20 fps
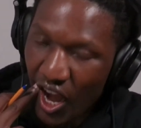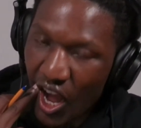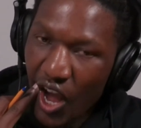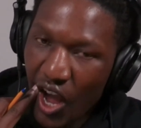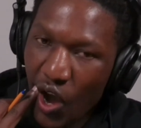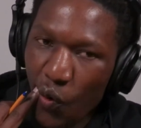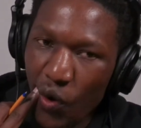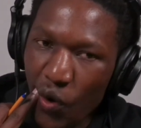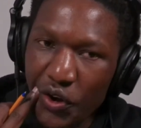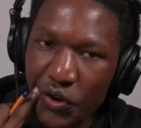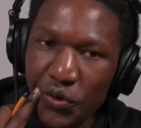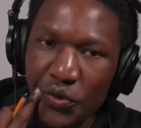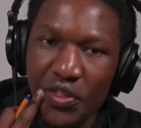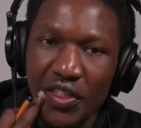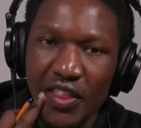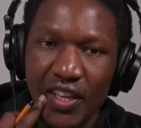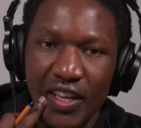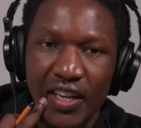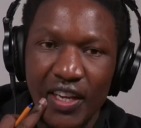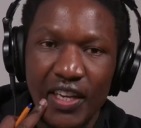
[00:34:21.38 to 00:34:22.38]
what do you
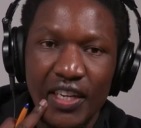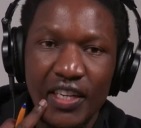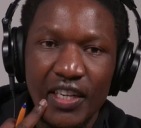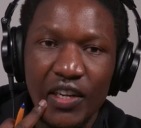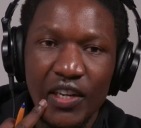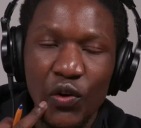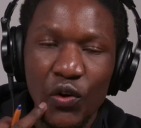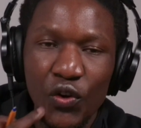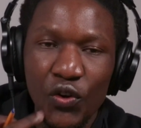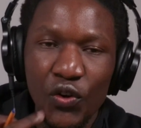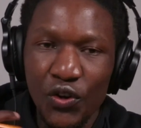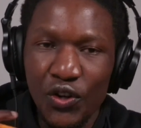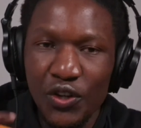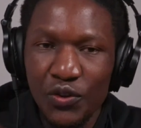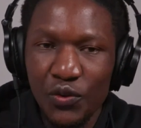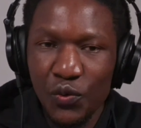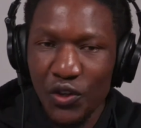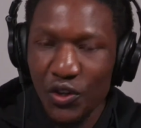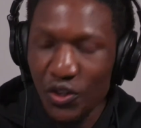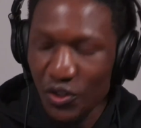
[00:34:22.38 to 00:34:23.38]
think? We
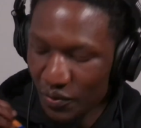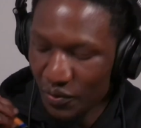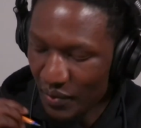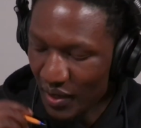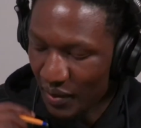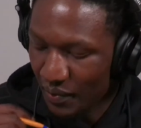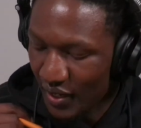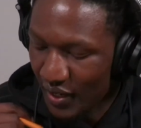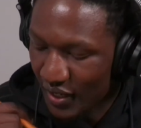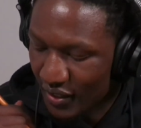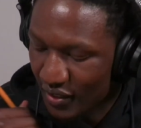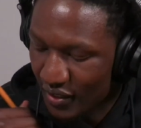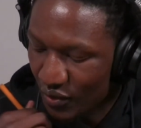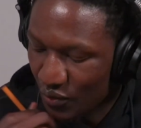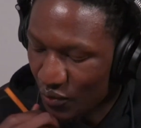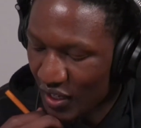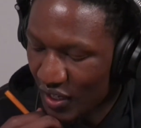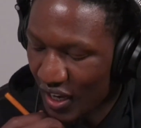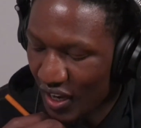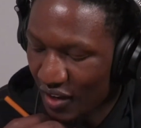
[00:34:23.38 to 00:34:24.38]
go to my place,
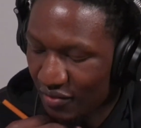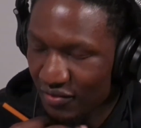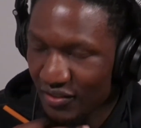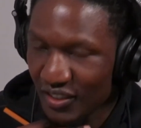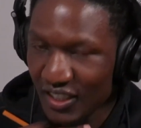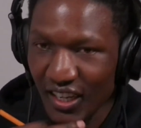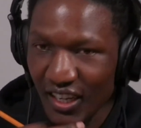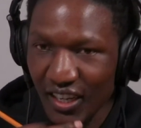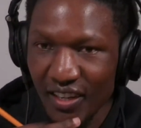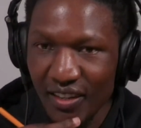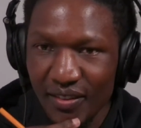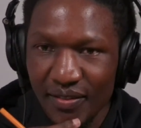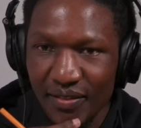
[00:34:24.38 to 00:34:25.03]
we have dinner,